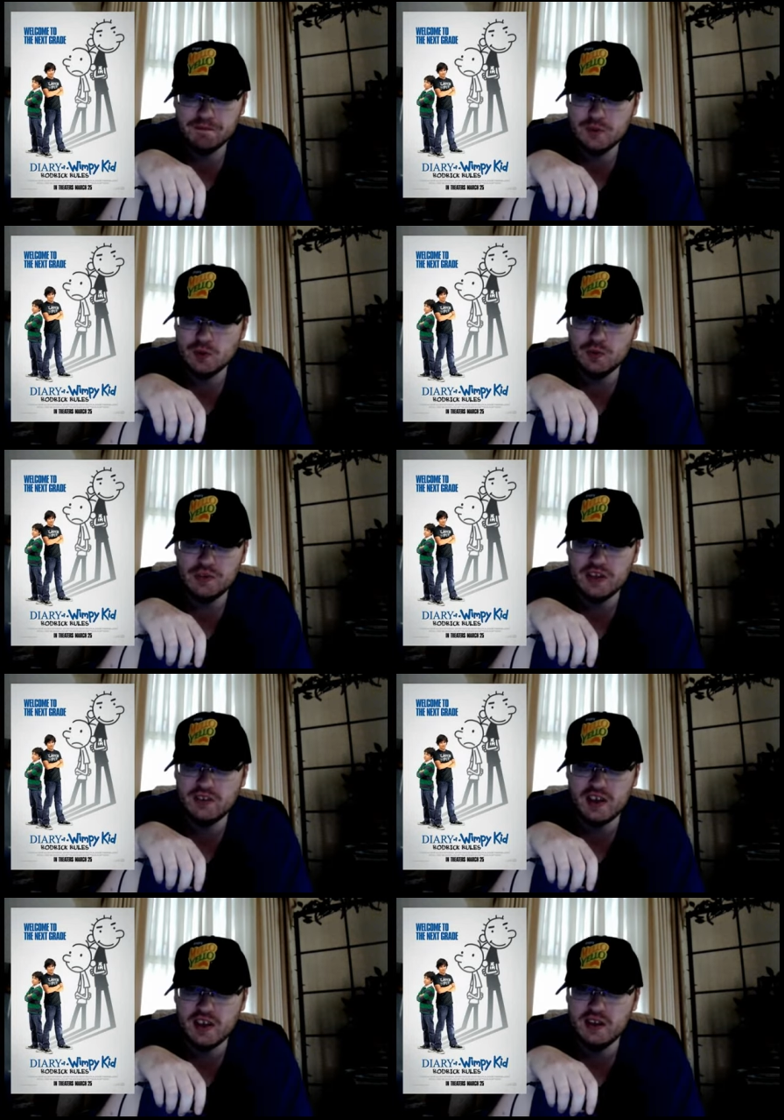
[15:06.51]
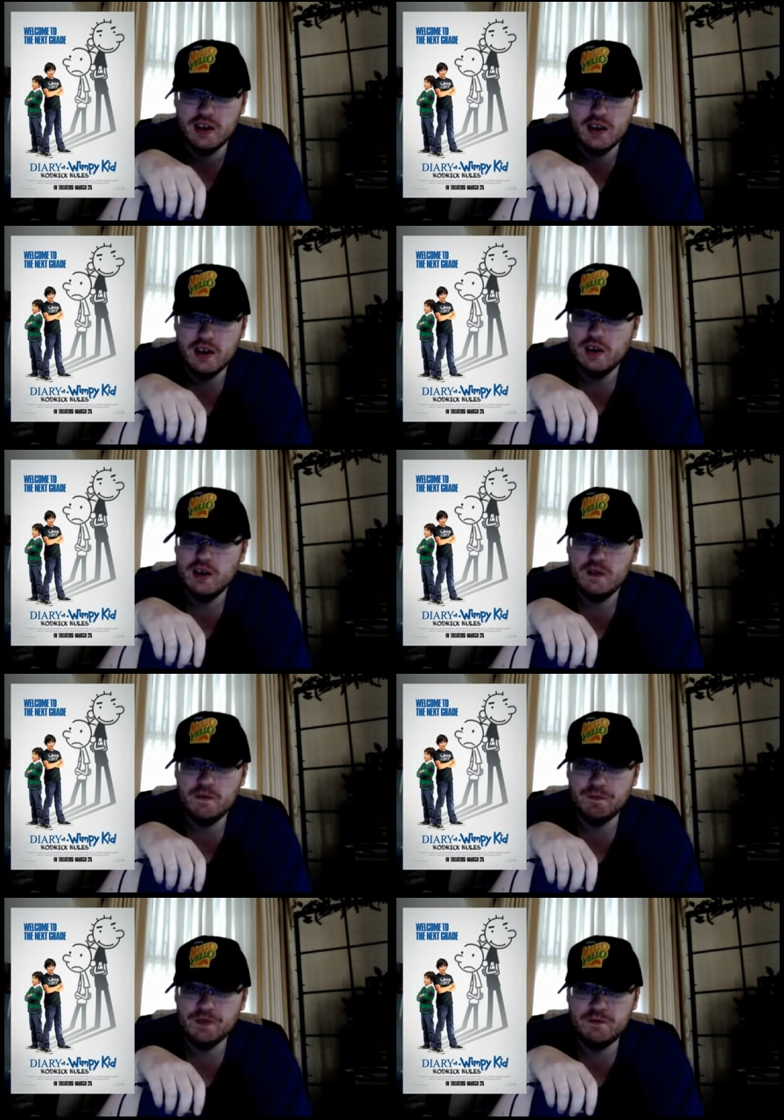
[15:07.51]
So with that said,
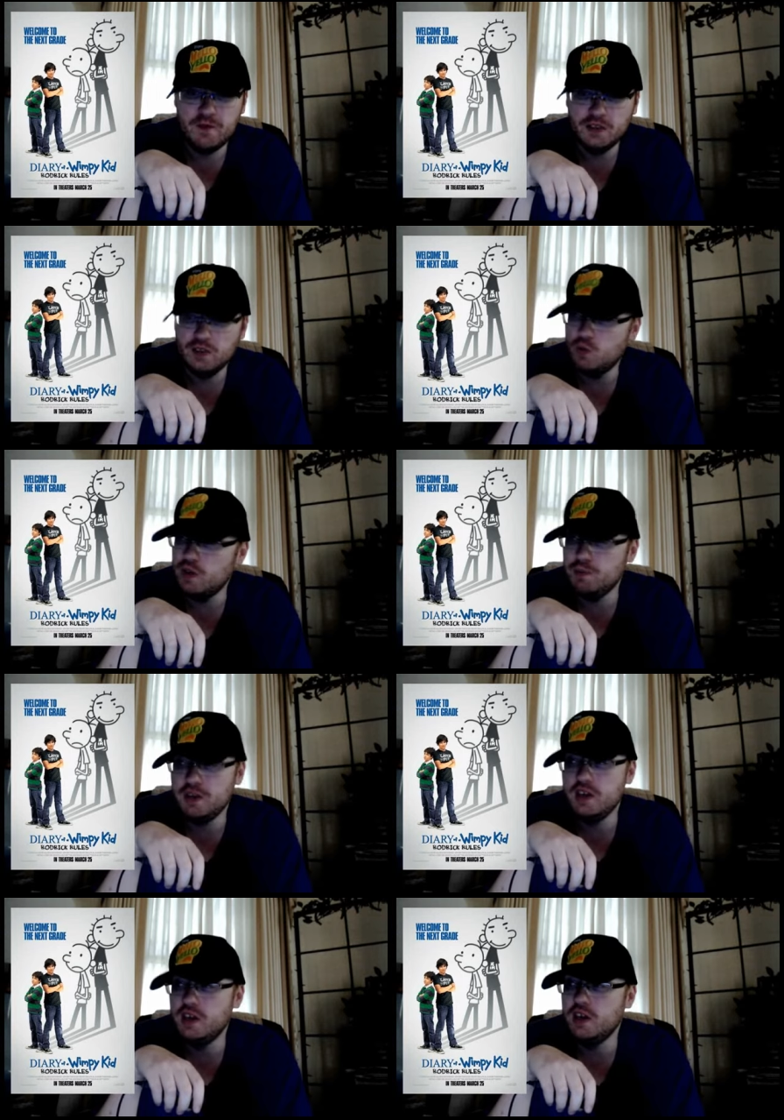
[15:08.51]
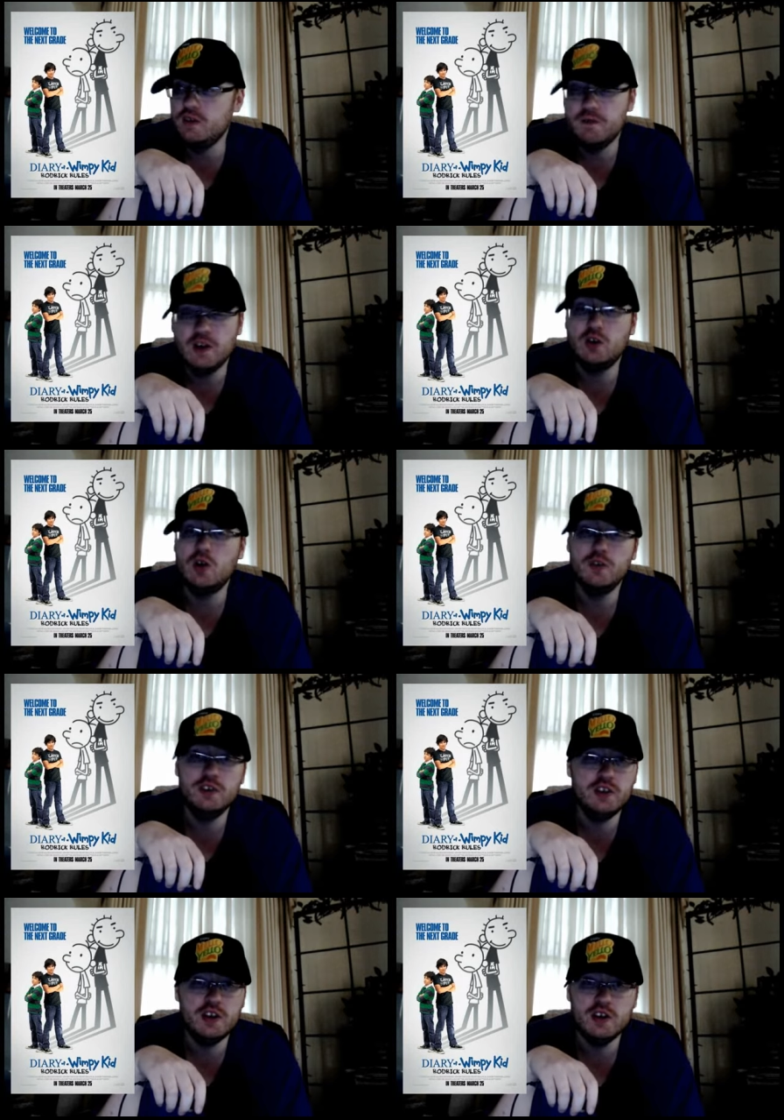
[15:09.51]
fuck the Wimpy Kid, fuck all
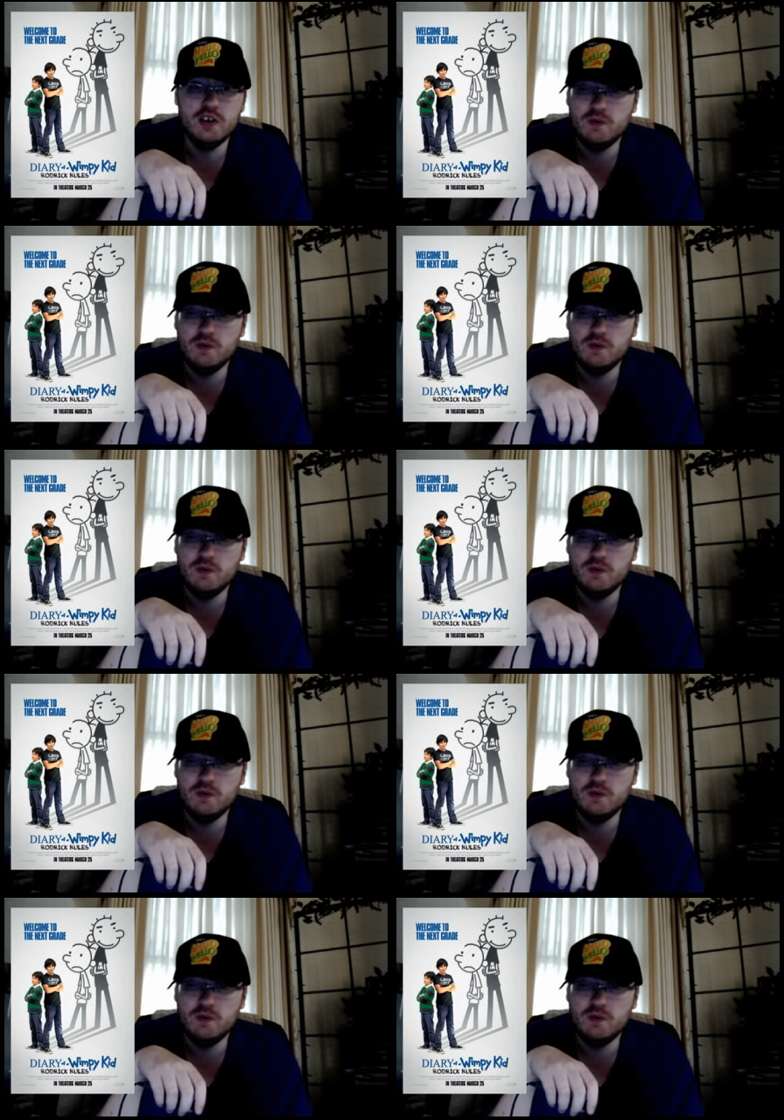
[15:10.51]
these kids,